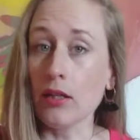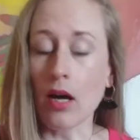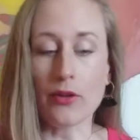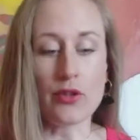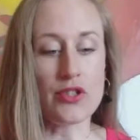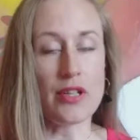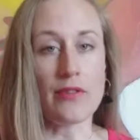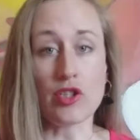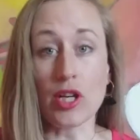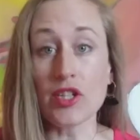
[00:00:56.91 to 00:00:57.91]
others have
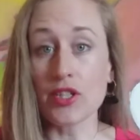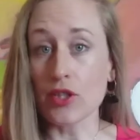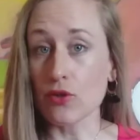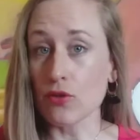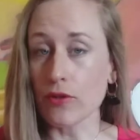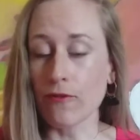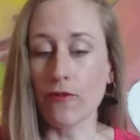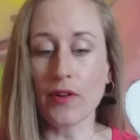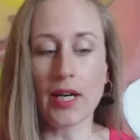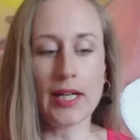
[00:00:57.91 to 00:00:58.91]
adjusted to it
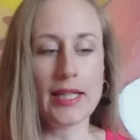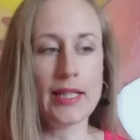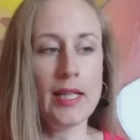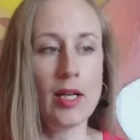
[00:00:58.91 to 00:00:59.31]
fine,